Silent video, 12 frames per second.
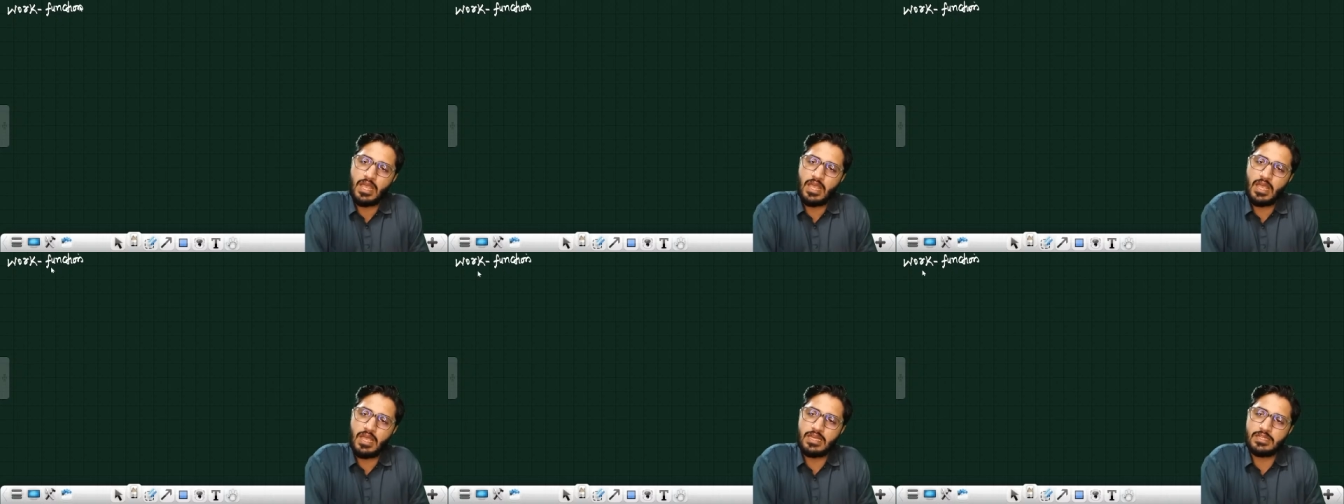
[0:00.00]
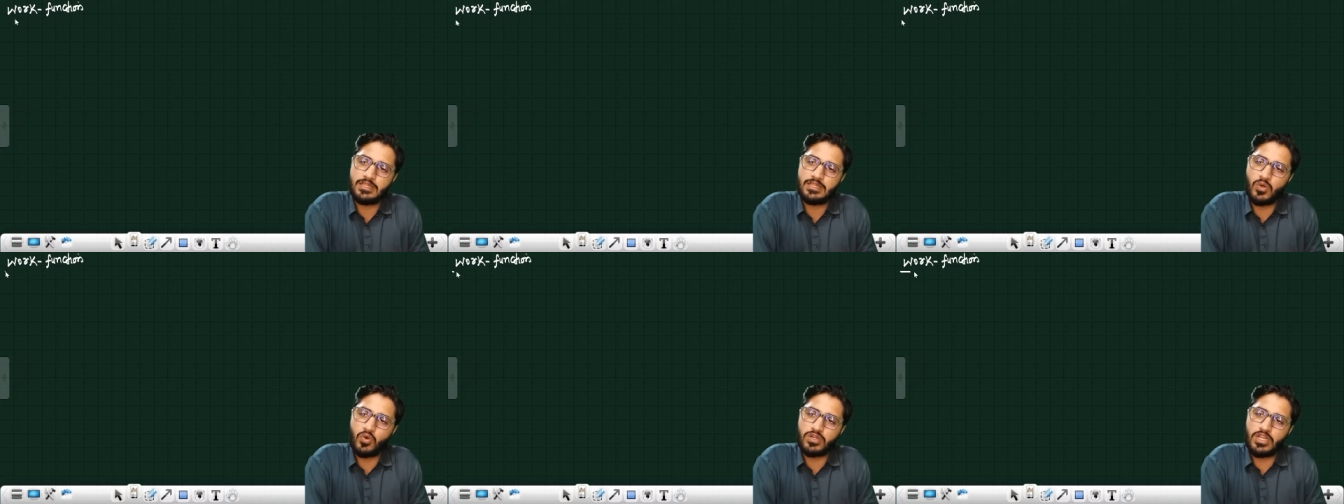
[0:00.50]
And the
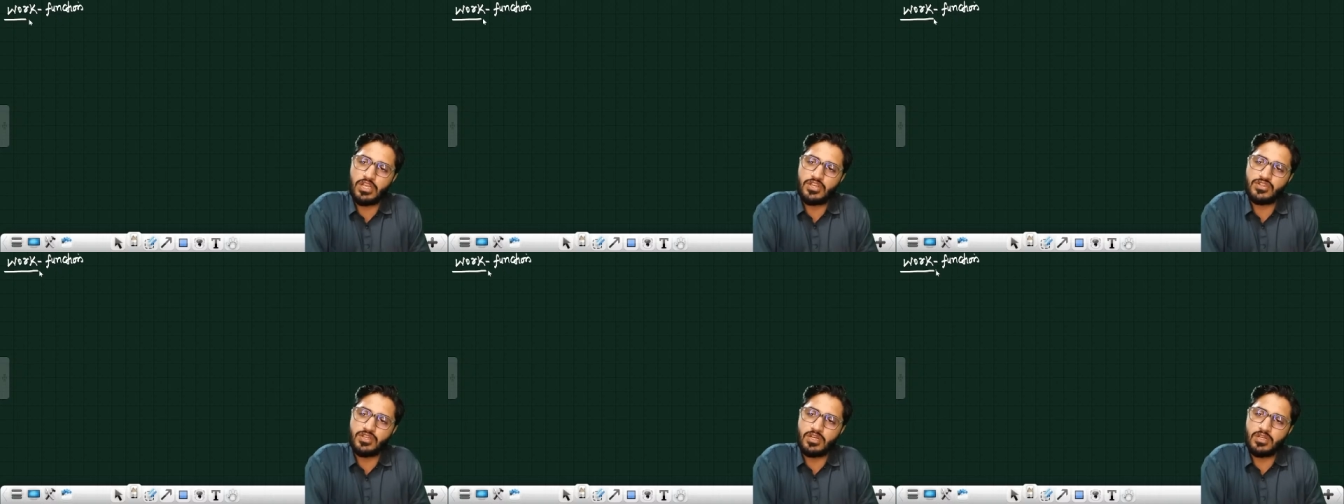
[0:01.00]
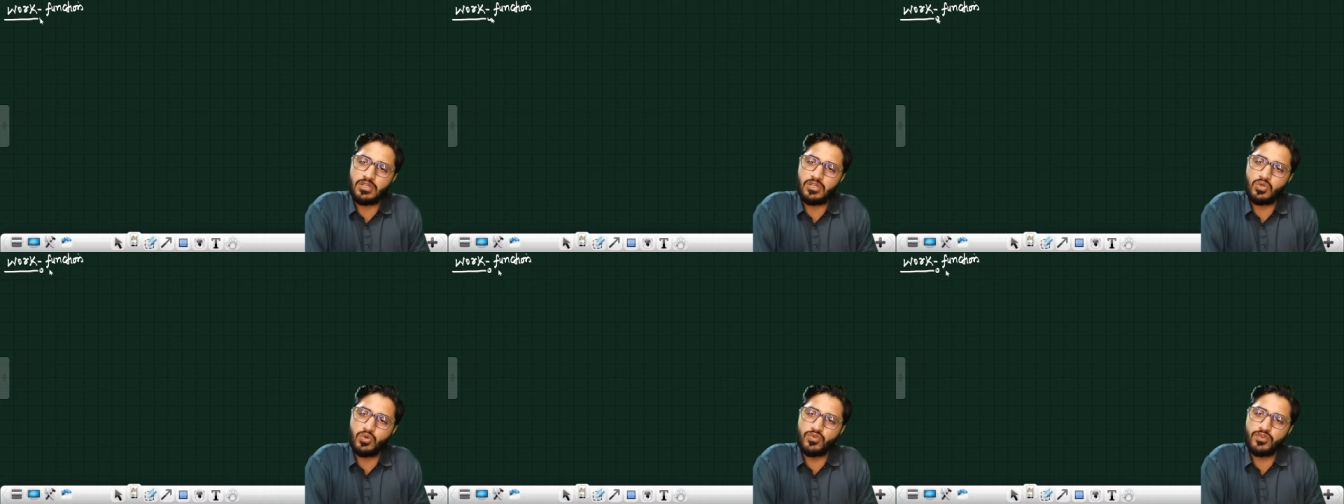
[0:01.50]
notation
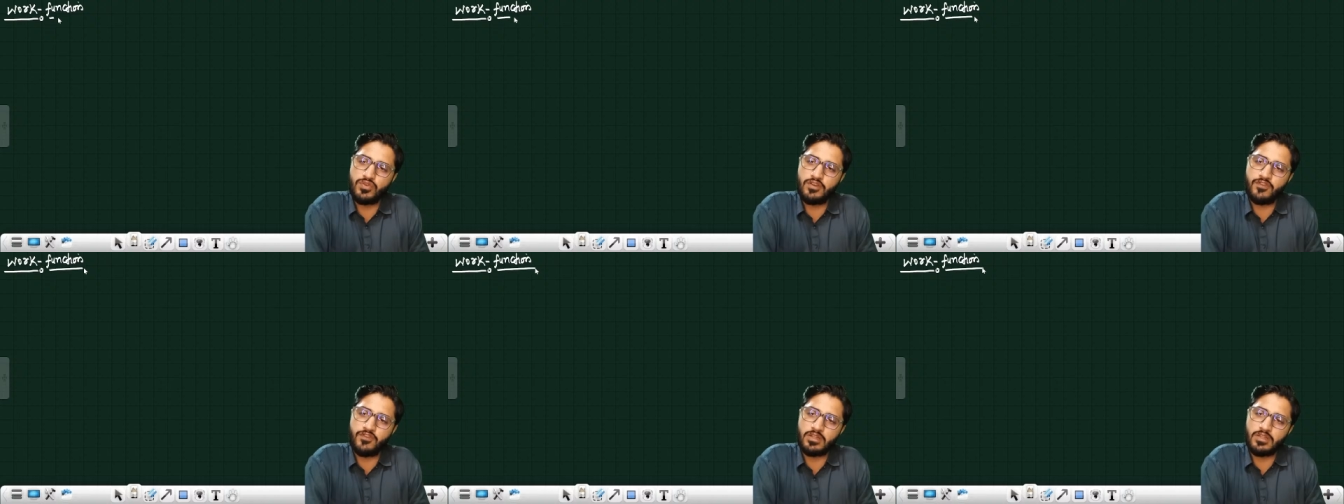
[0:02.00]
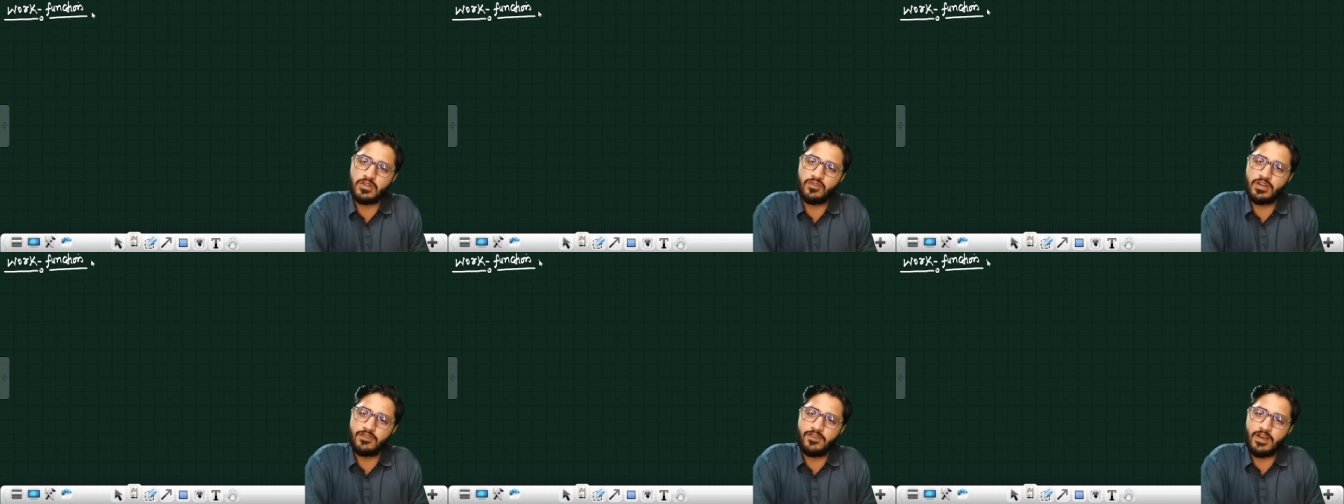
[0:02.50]
used for the
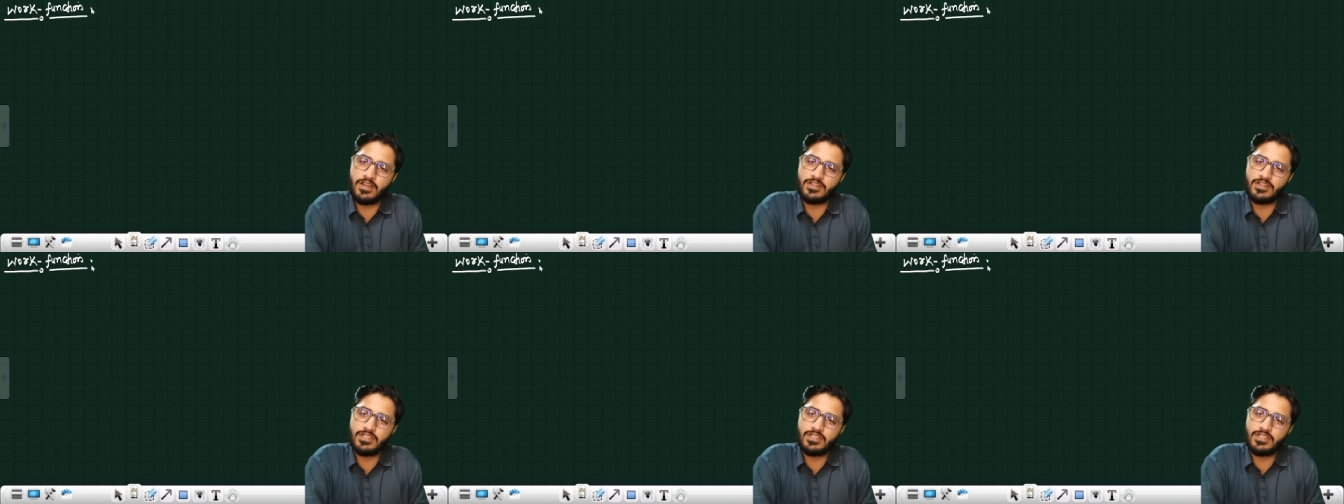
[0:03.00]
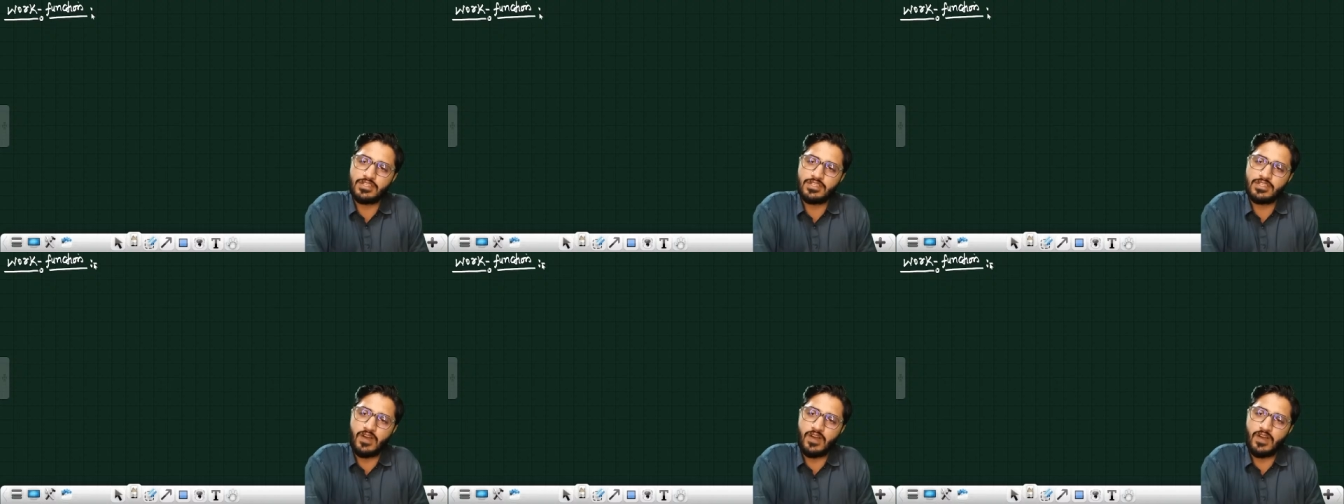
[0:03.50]
work function is phi.